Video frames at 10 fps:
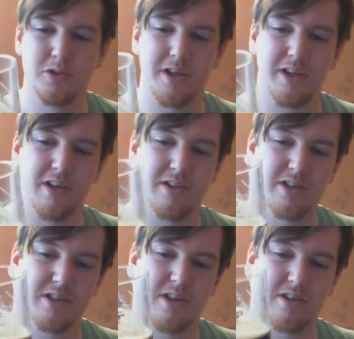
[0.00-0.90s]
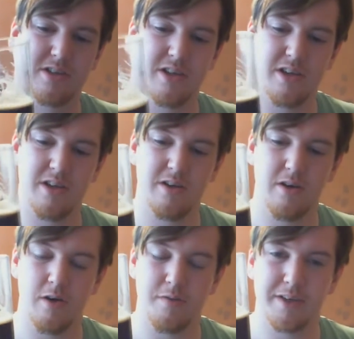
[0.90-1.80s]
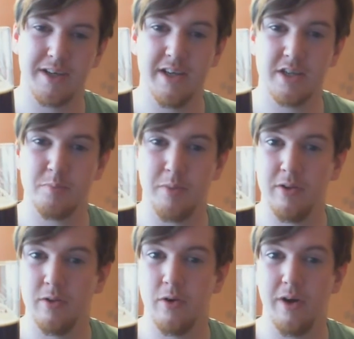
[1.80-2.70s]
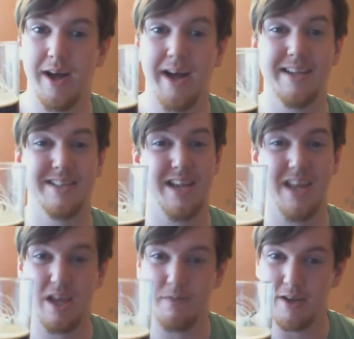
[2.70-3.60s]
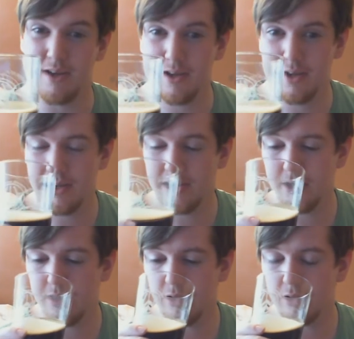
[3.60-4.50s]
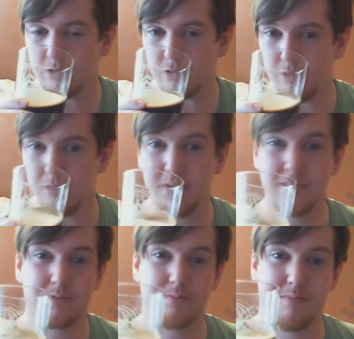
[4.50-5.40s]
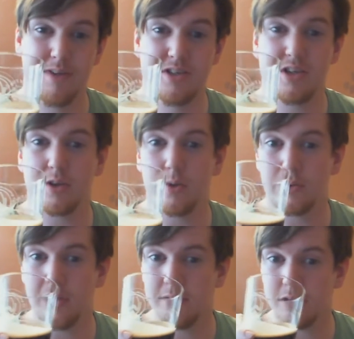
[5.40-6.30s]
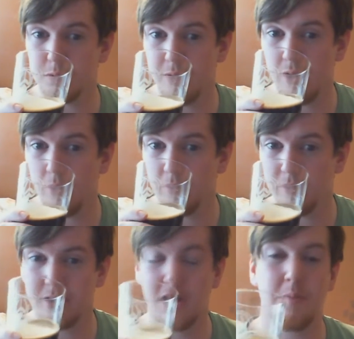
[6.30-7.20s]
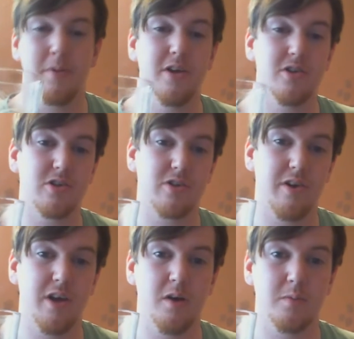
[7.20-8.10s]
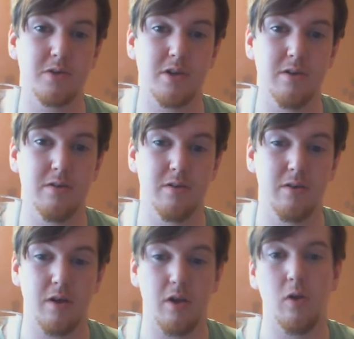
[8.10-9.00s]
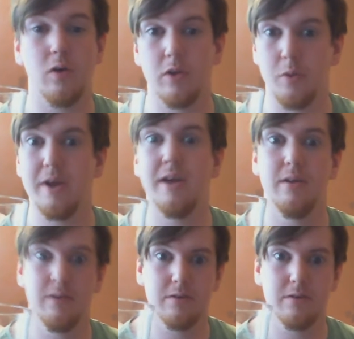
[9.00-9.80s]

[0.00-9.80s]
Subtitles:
to the consistency of a Guinness, but not as heavy. So it's easy to go down as well. The carbonation sort of helps it along the way.